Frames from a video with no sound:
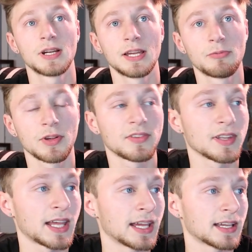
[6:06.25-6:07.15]
It
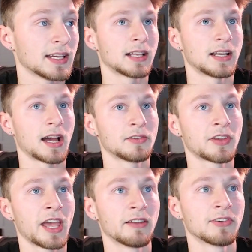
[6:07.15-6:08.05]
wasn't like a nice
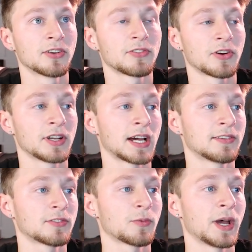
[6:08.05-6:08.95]
canvas or a
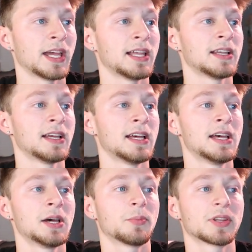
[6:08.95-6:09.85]
nice suede,
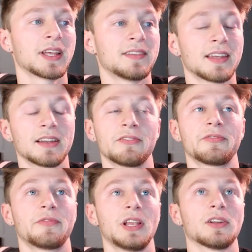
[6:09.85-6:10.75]
but they didn't
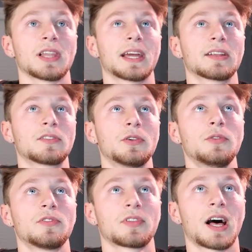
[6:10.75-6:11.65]
feel like
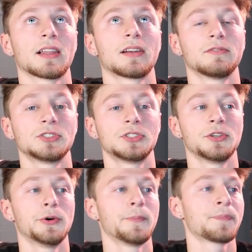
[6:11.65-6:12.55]
too solid of a
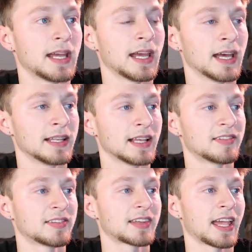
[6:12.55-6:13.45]
shoe, and they
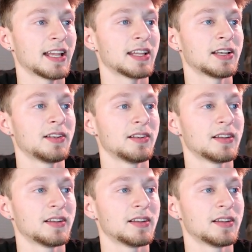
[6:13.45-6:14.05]
skated